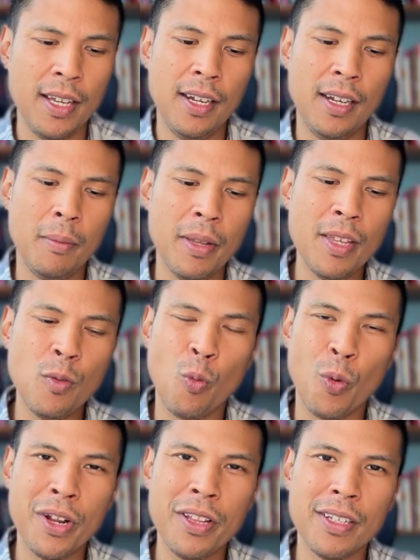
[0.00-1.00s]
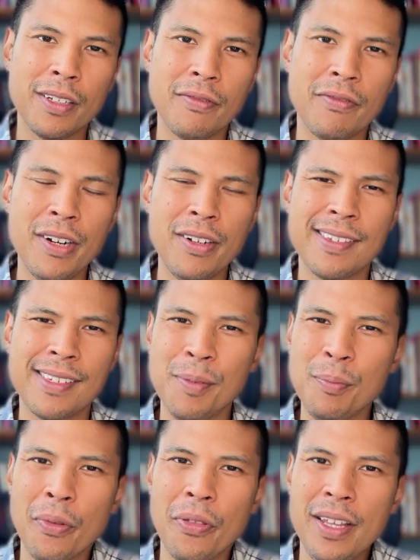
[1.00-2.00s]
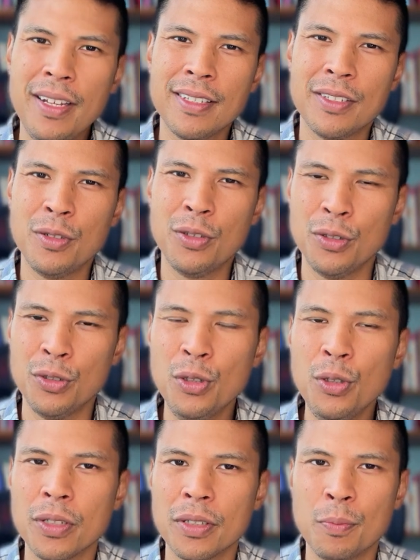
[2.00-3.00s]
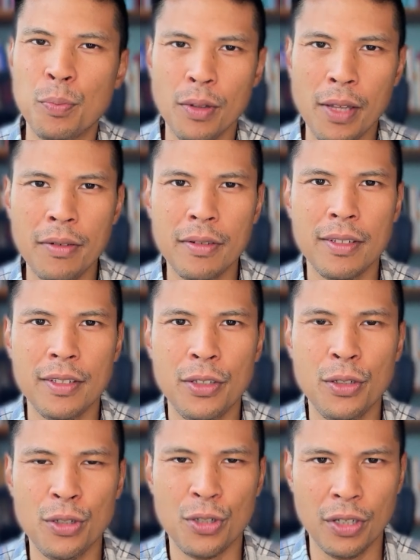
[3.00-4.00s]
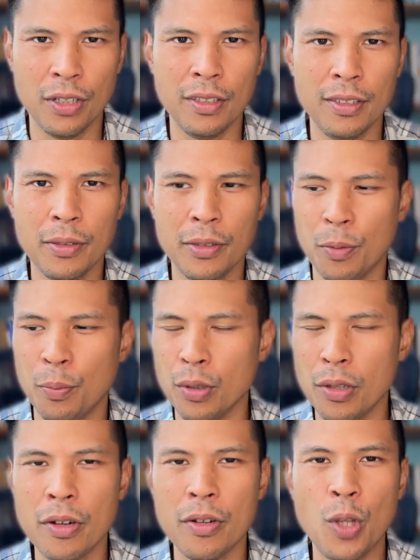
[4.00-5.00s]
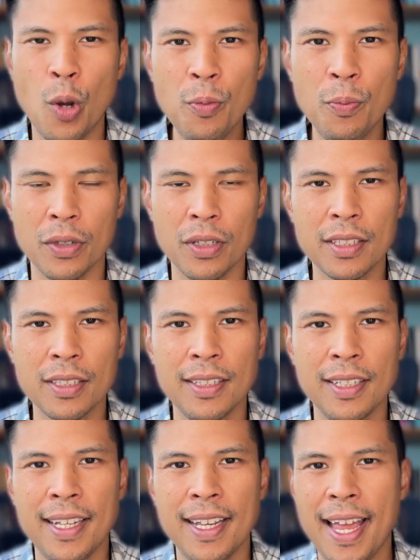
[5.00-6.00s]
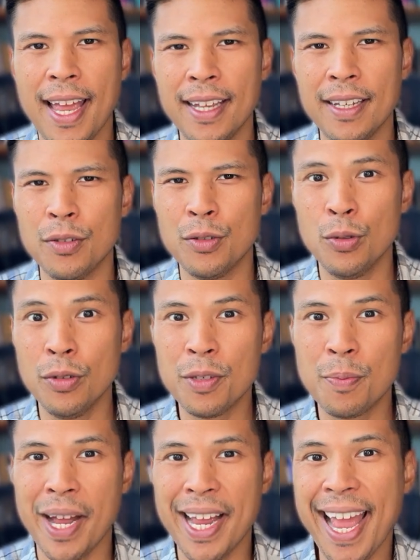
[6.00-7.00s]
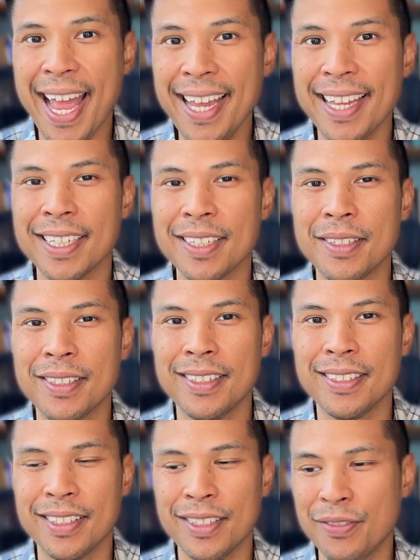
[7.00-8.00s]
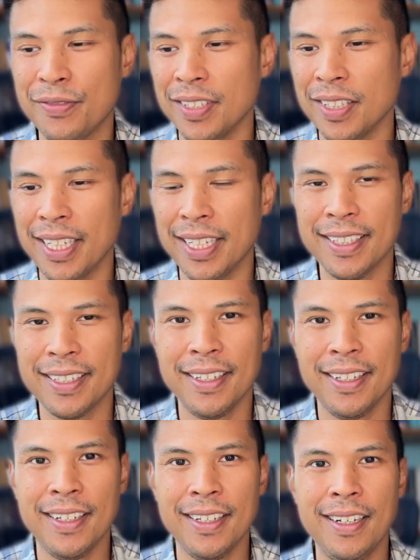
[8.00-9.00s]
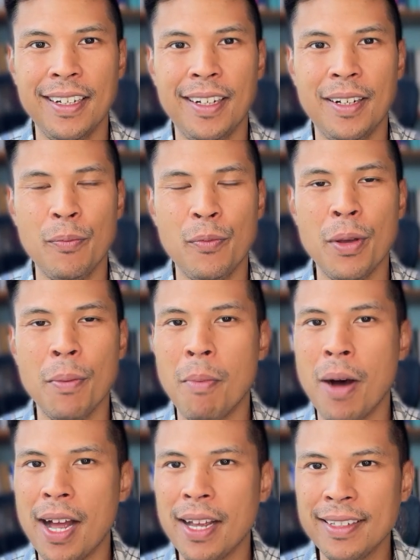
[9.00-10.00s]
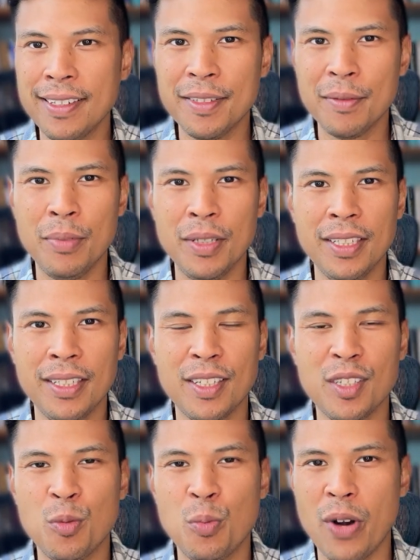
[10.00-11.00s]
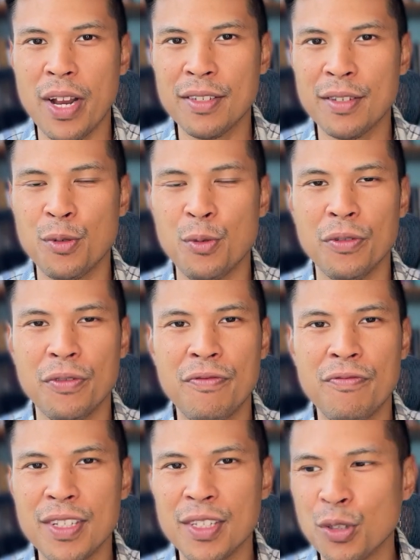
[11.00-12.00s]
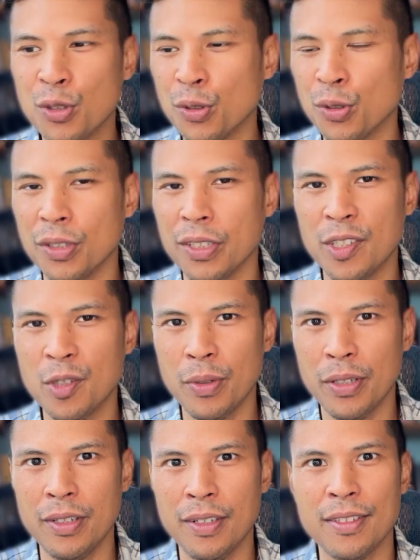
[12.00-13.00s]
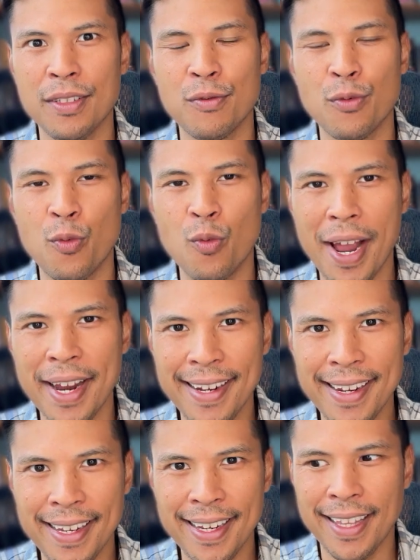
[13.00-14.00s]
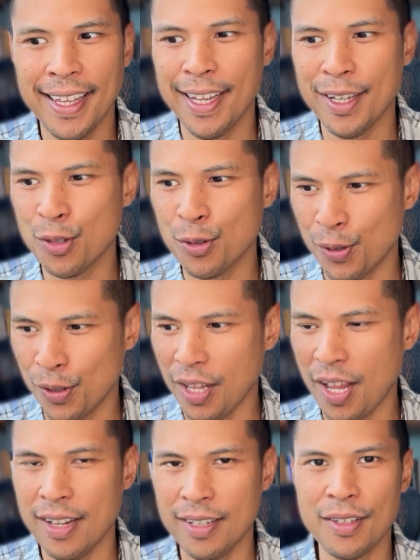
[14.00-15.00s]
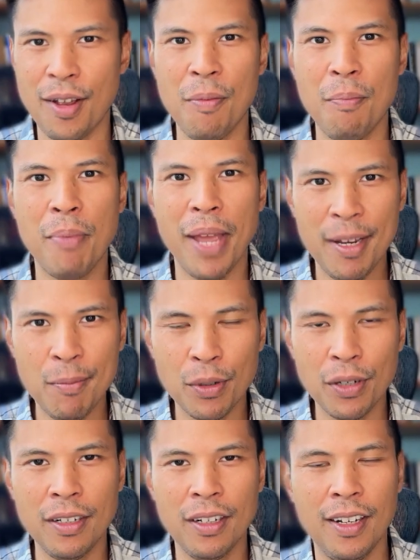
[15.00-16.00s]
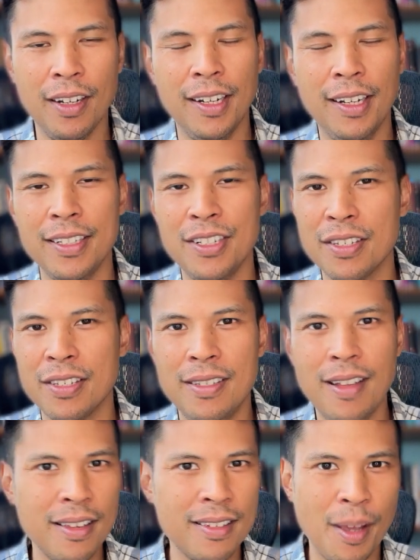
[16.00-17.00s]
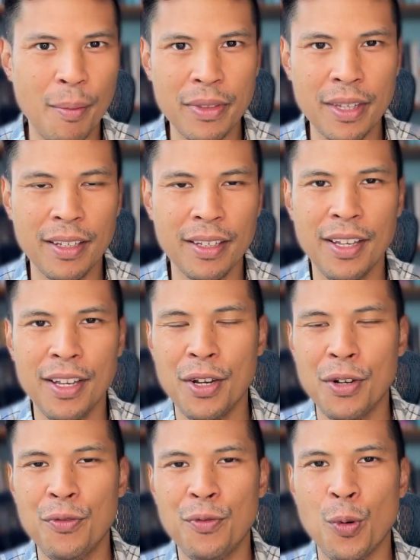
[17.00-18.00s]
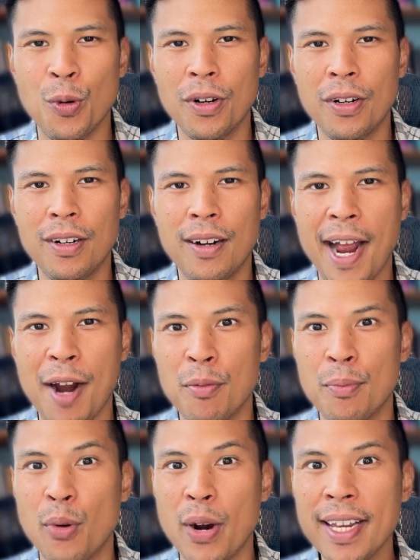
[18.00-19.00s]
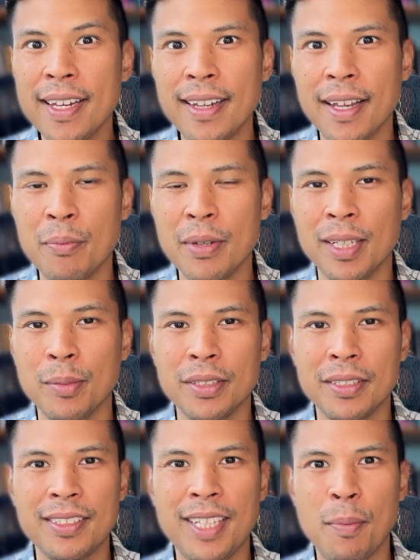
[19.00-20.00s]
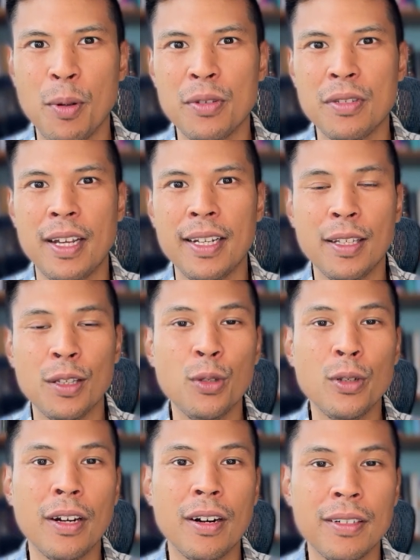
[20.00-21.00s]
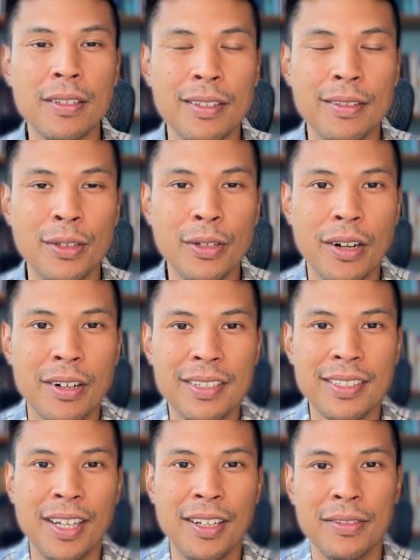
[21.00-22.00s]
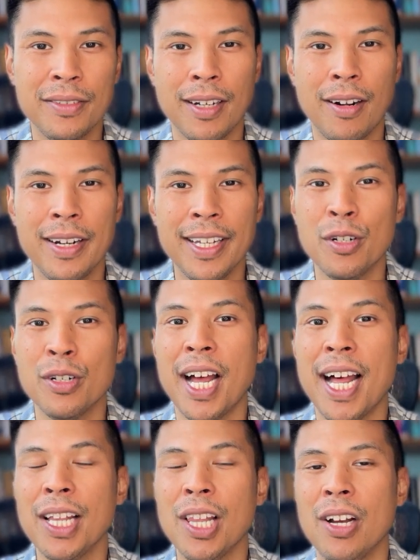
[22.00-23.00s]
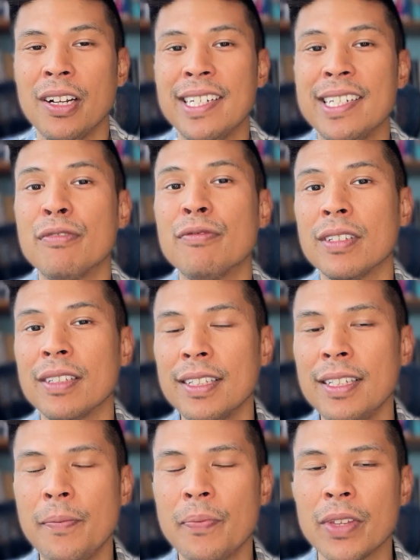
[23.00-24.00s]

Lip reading: I think one of the very simple things that you can do is pull out your journal, pull out a notebook and do this by hand, because I just feel like the mind being expressed through a physical experience of writing and then externalized on paper, it just does something for our brain, and being able to step outside and look at ourselves and our inner dialogue differently.